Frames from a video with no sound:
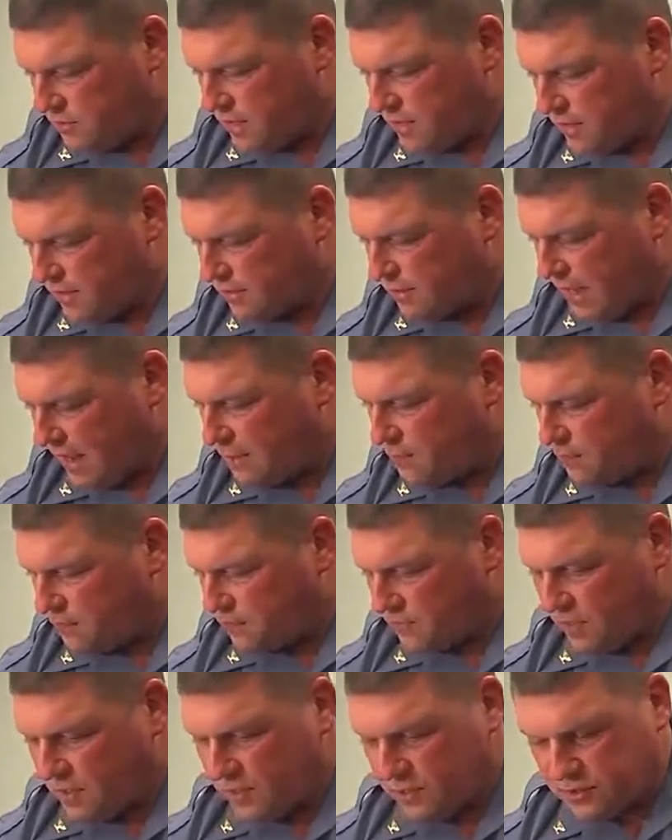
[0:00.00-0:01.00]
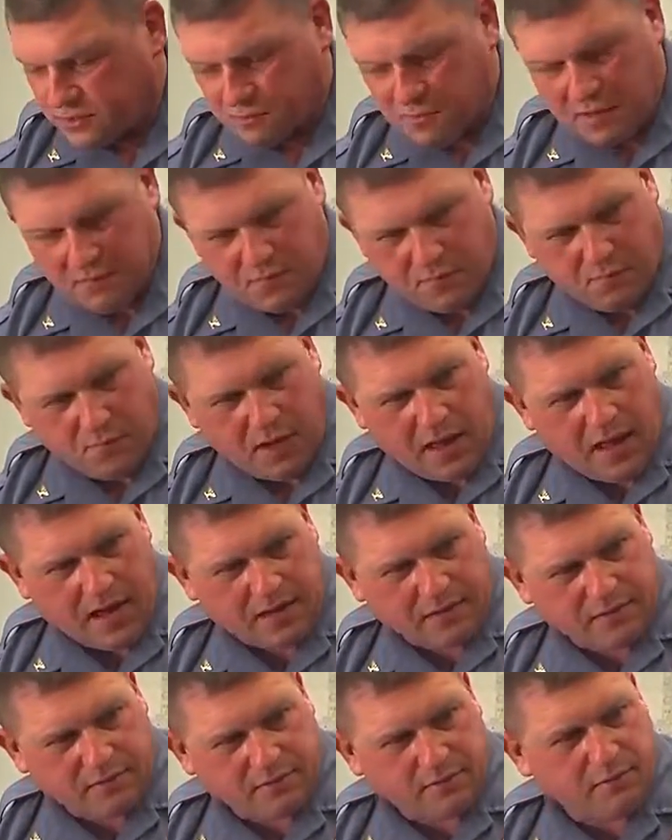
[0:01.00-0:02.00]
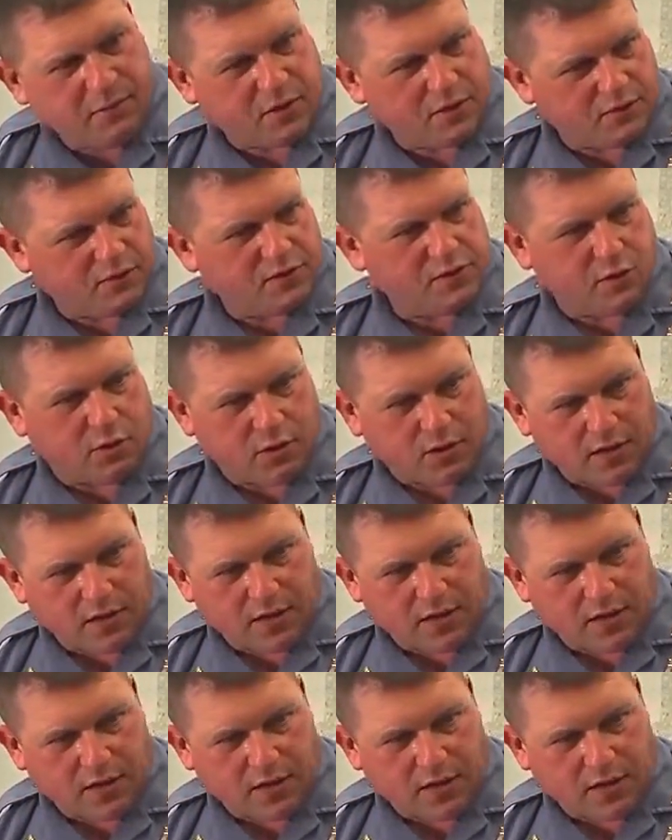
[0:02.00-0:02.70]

in a camouflage or maybe black. Price says his